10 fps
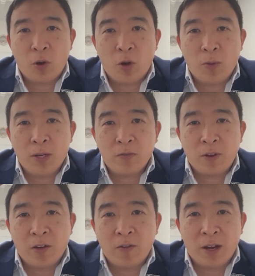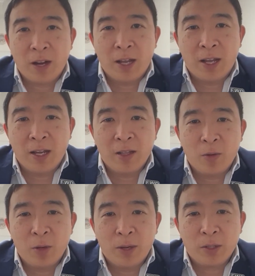always very, very high. And then
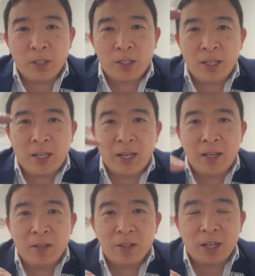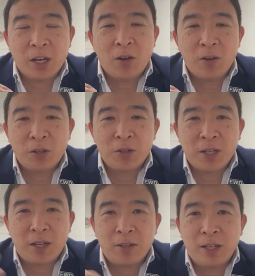when you actually dig in, it's like, oh, it turns
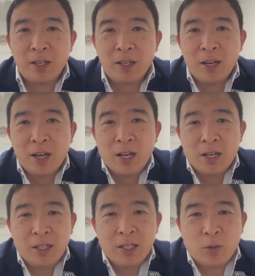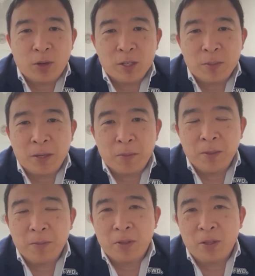out they didn't need quite as many
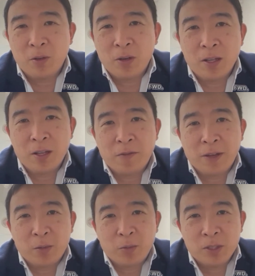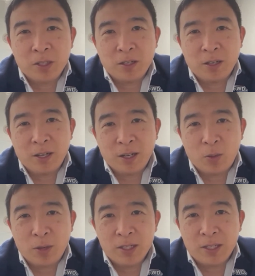people, or the effect wasn't
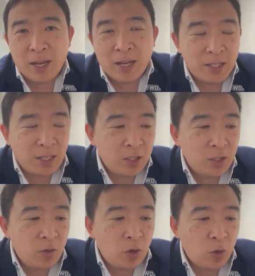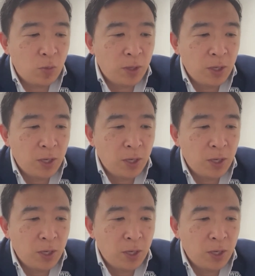quite as lasting as you'd hope.